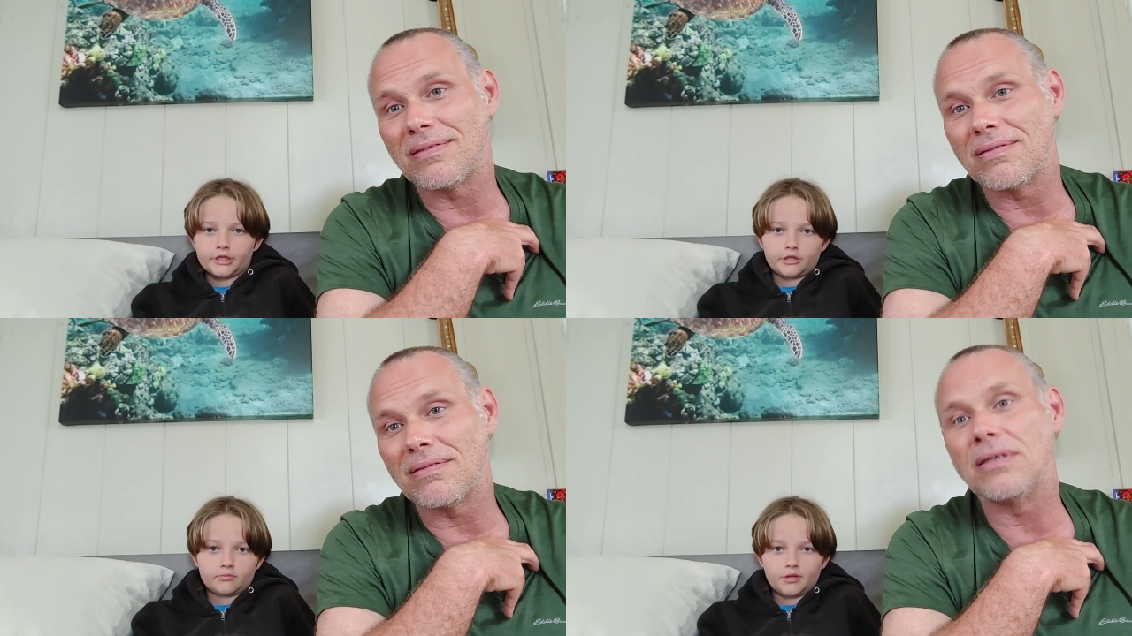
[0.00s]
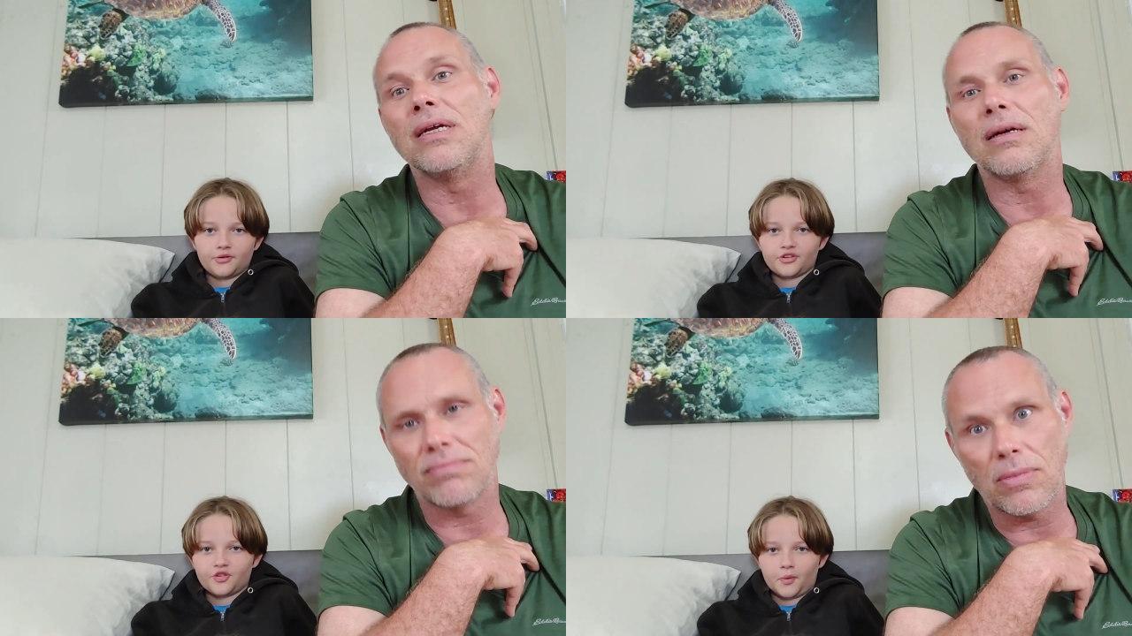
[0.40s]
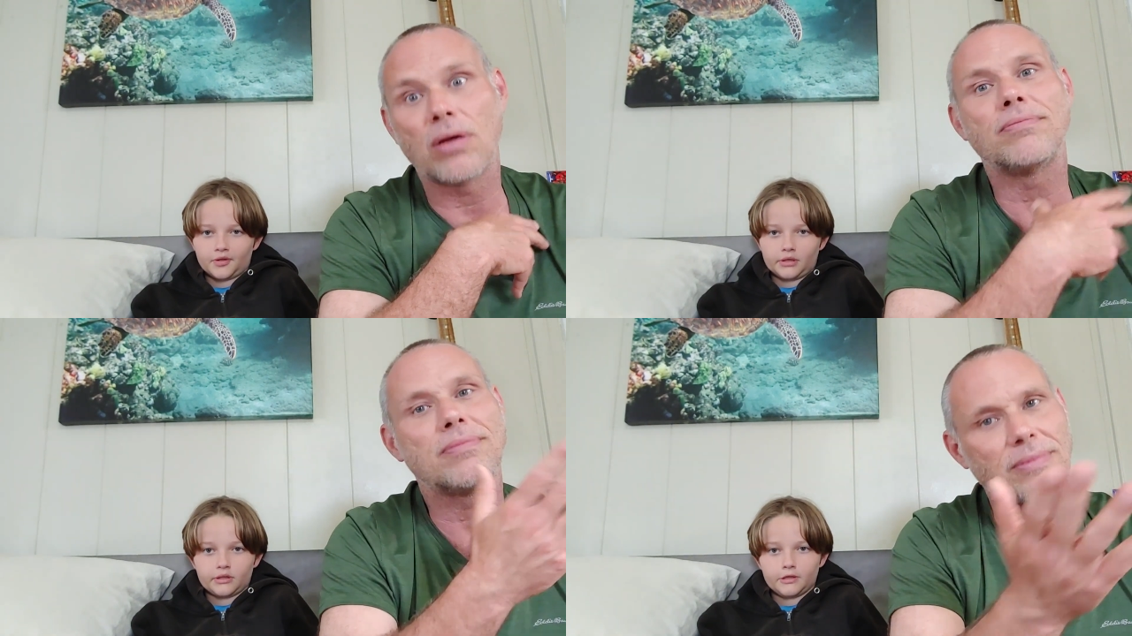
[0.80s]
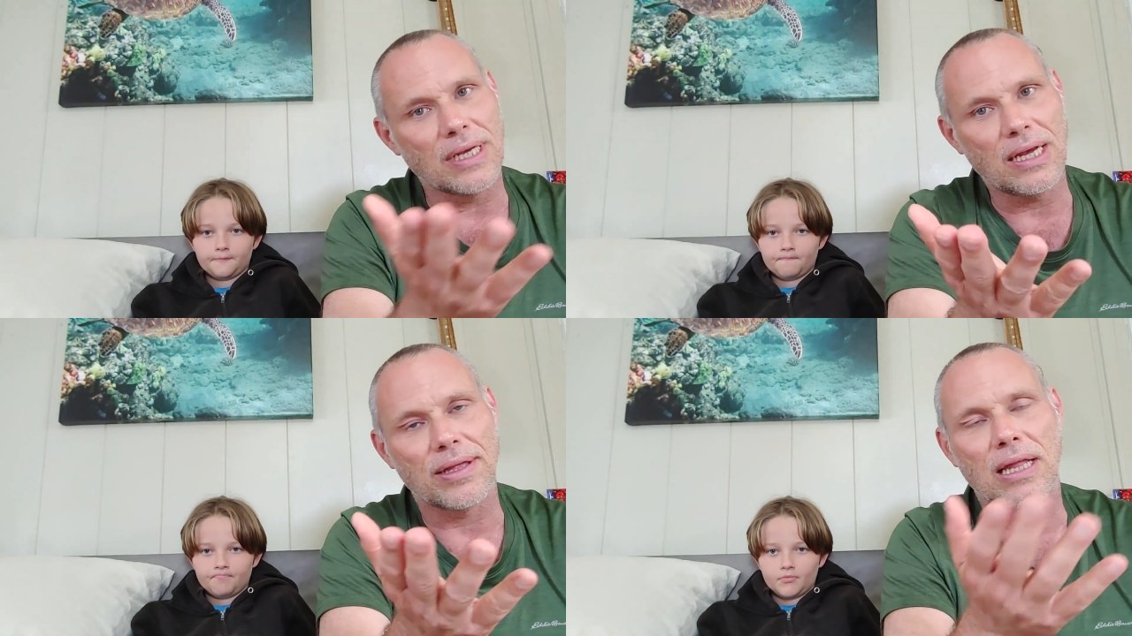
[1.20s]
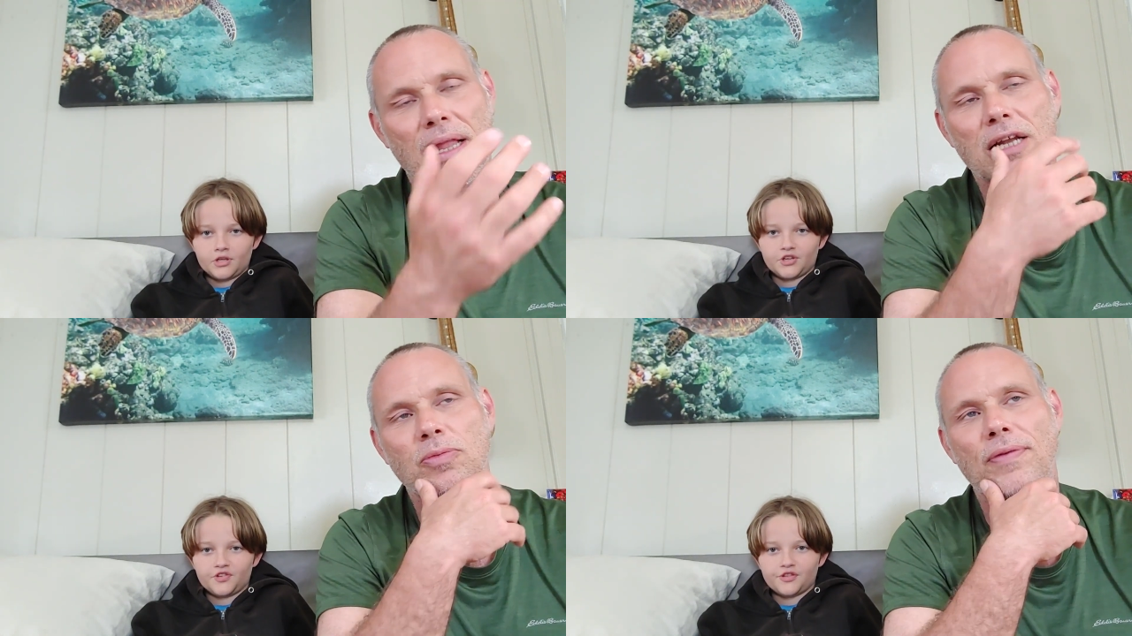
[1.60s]
Speaker 1: game. I yeah. wasn't expecting that. Yeah, they had a
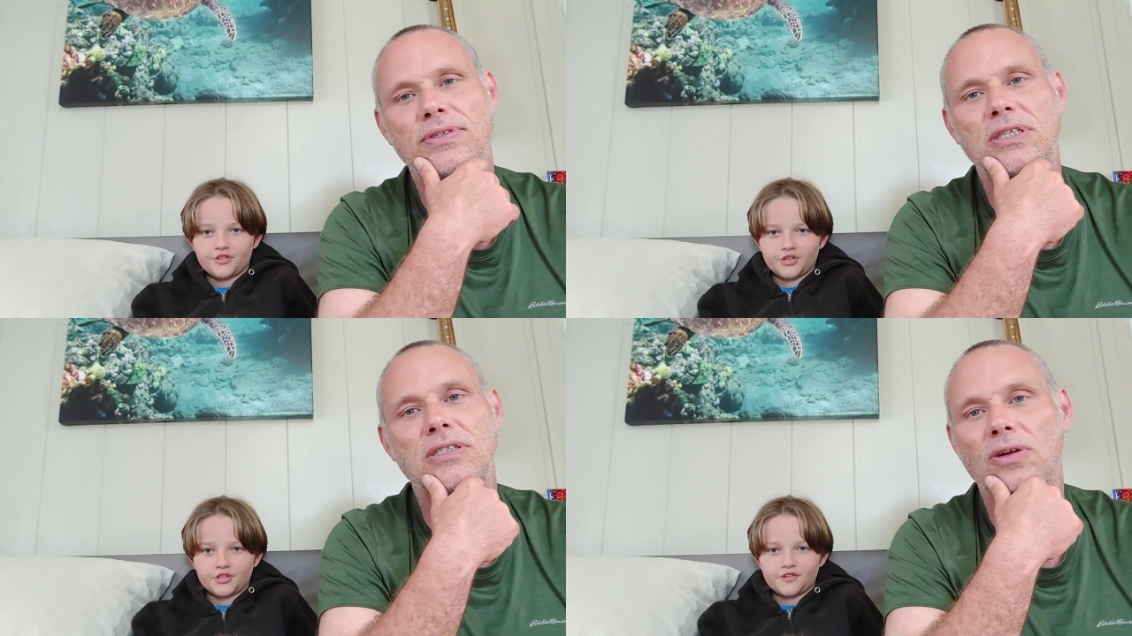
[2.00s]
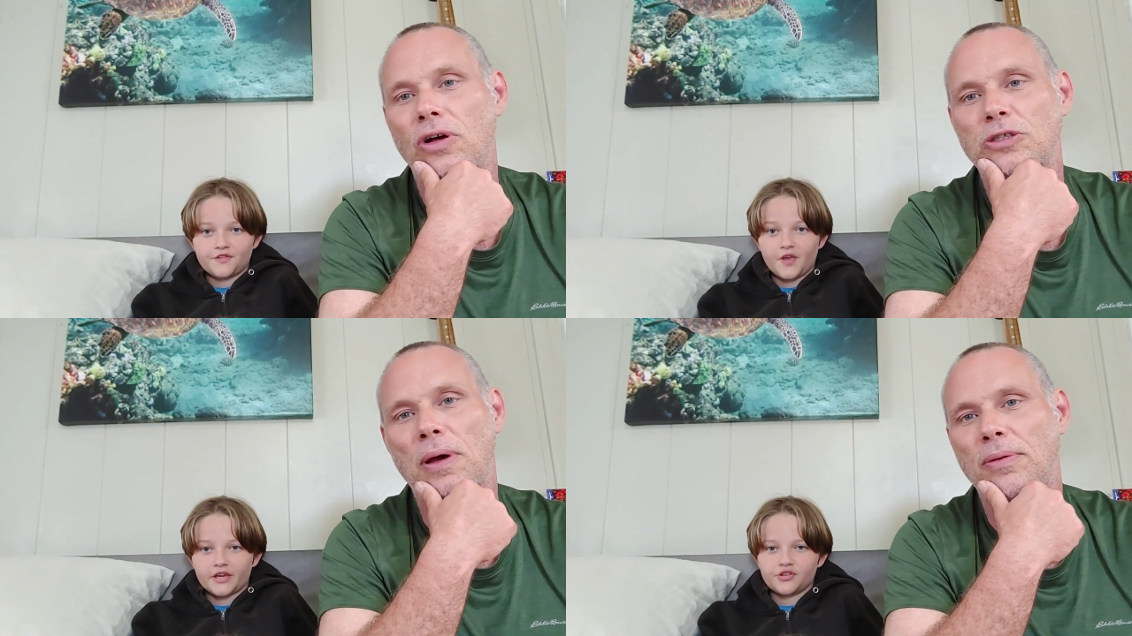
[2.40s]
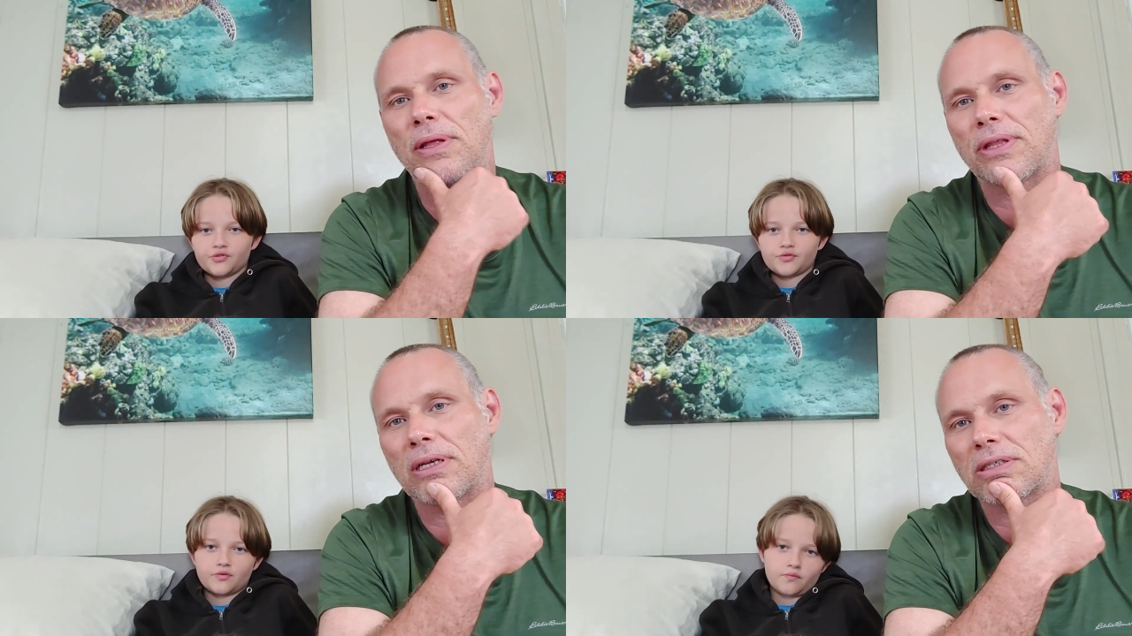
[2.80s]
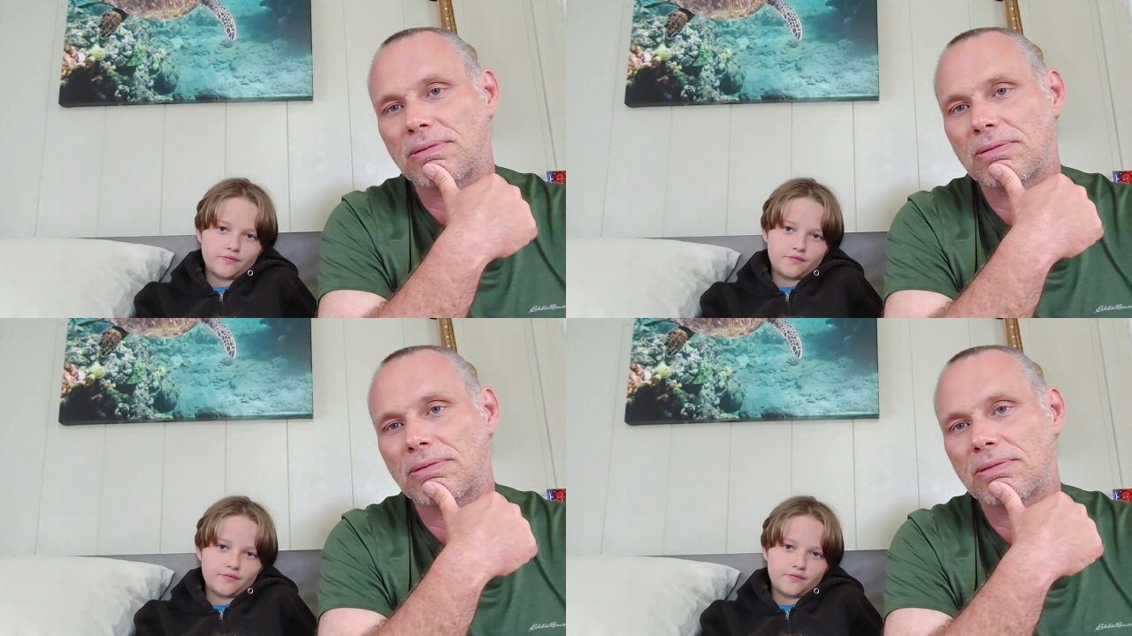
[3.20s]
lot of references to all second, Spider-Man things.